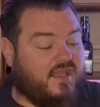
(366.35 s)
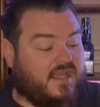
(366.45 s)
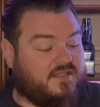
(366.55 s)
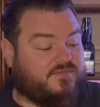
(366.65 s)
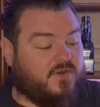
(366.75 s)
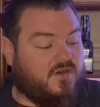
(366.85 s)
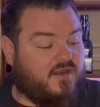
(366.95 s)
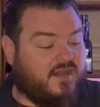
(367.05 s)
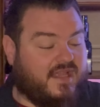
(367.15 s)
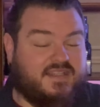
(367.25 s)
As
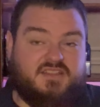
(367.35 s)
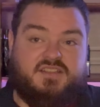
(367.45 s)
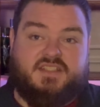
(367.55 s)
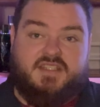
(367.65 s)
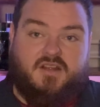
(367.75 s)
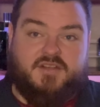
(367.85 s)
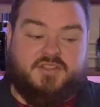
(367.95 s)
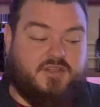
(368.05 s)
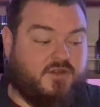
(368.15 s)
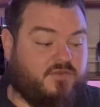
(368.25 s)
far as
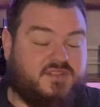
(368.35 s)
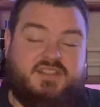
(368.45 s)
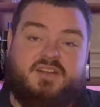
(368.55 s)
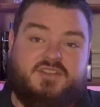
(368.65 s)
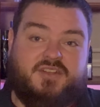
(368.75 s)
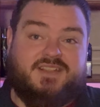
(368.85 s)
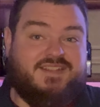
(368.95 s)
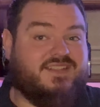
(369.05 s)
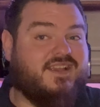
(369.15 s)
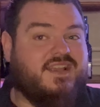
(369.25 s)
sillage go, the sillage on
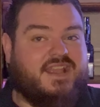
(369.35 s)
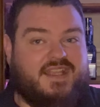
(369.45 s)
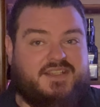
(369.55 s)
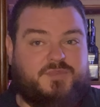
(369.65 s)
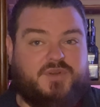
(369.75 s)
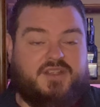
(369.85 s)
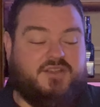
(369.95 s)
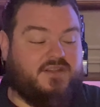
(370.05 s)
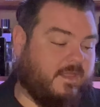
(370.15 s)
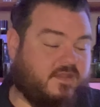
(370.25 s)
this is pretty
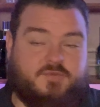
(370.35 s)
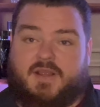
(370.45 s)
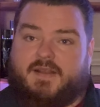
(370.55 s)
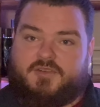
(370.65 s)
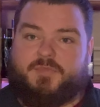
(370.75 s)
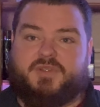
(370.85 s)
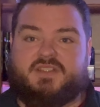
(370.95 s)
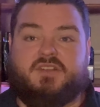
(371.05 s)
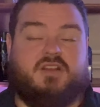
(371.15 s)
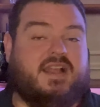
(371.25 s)
good because right after I put
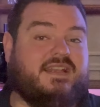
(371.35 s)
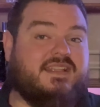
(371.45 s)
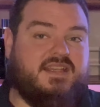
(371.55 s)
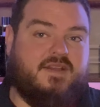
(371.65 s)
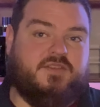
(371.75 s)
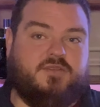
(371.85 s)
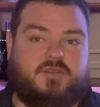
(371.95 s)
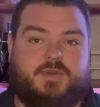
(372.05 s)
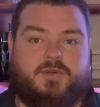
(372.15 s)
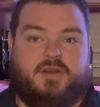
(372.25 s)
this on, I did have to do a
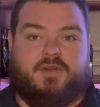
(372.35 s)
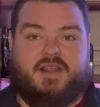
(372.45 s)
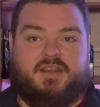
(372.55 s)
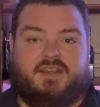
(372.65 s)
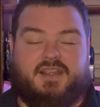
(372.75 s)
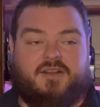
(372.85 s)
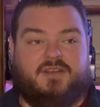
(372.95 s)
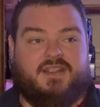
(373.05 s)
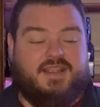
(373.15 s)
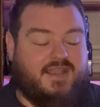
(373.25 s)
little bit of run around in town